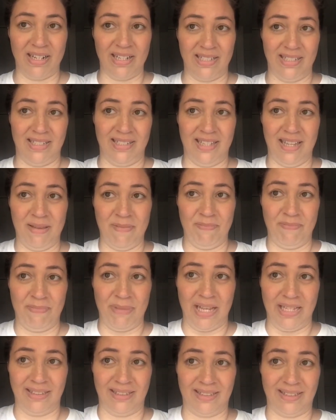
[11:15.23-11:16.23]
because it's
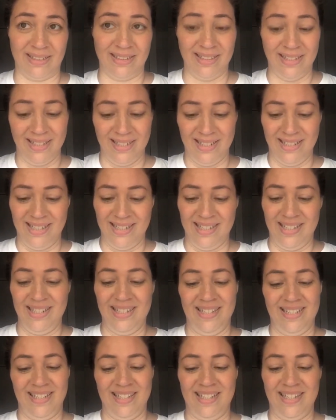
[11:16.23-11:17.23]
hemp-based.
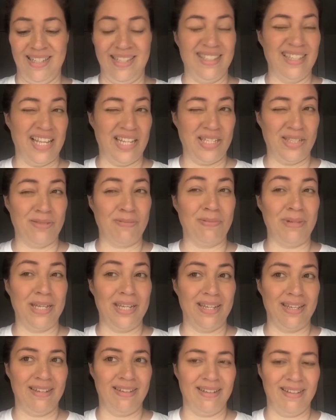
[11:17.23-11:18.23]
Nice
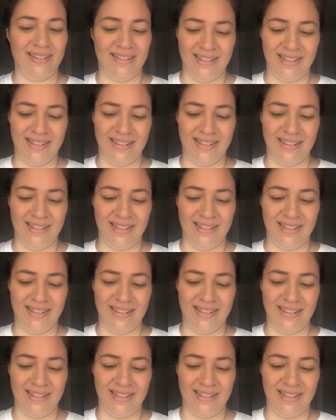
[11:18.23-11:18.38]
wink.